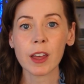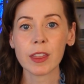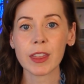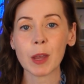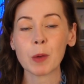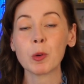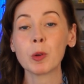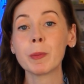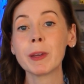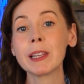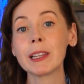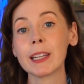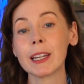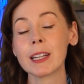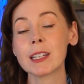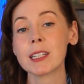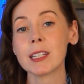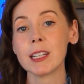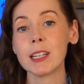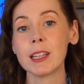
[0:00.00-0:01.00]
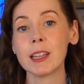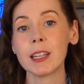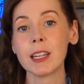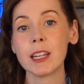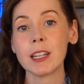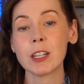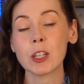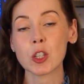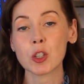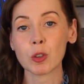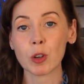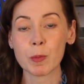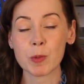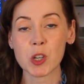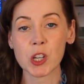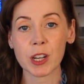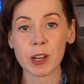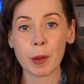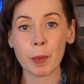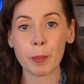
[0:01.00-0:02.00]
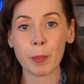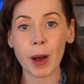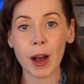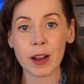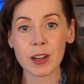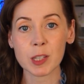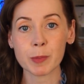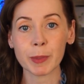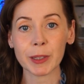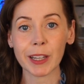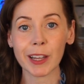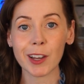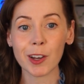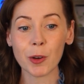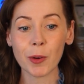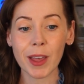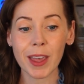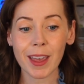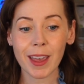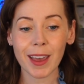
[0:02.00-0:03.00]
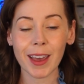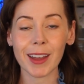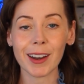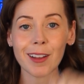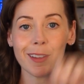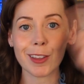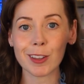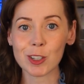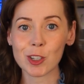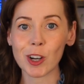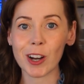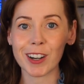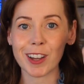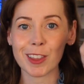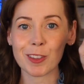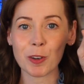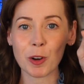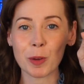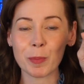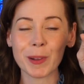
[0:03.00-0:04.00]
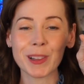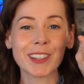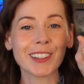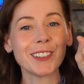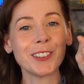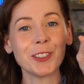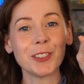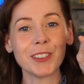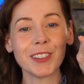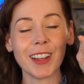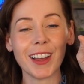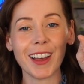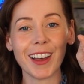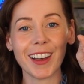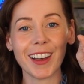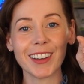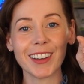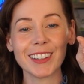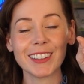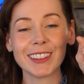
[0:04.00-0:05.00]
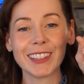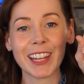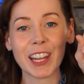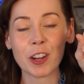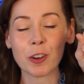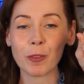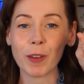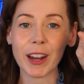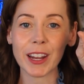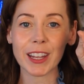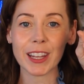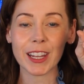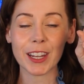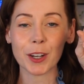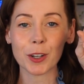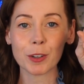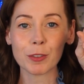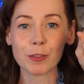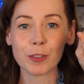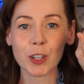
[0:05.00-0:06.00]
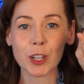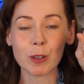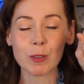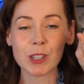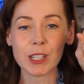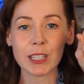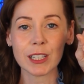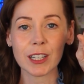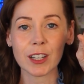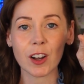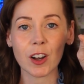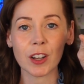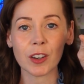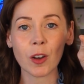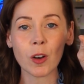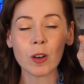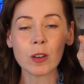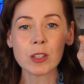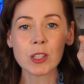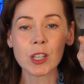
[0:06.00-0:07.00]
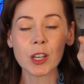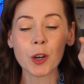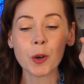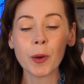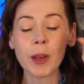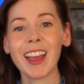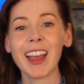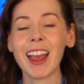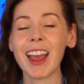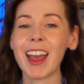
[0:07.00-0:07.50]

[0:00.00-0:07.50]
They will be linked in the description box below, and I'll try to throw up a little link right here for you to click on also.